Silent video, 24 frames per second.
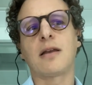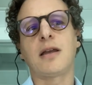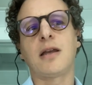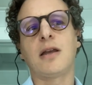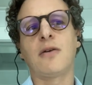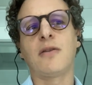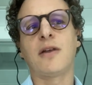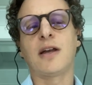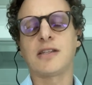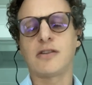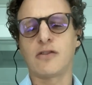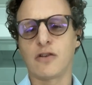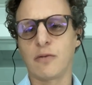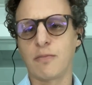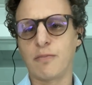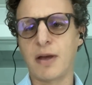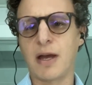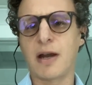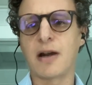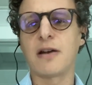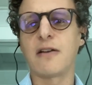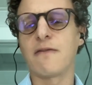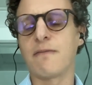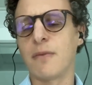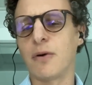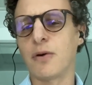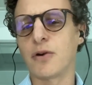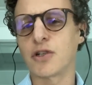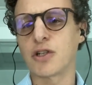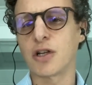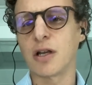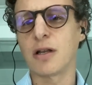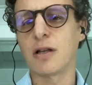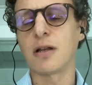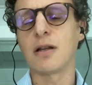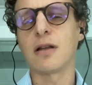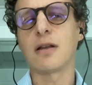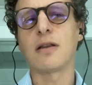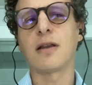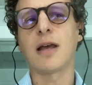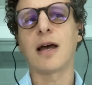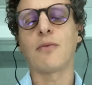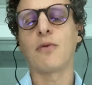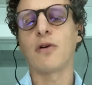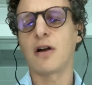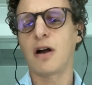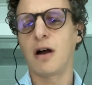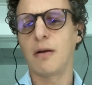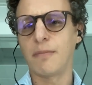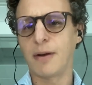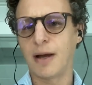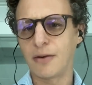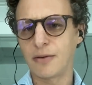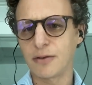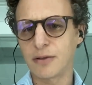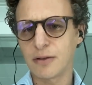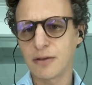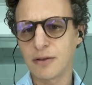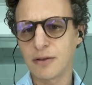you know that's a repetitive motion that will compound.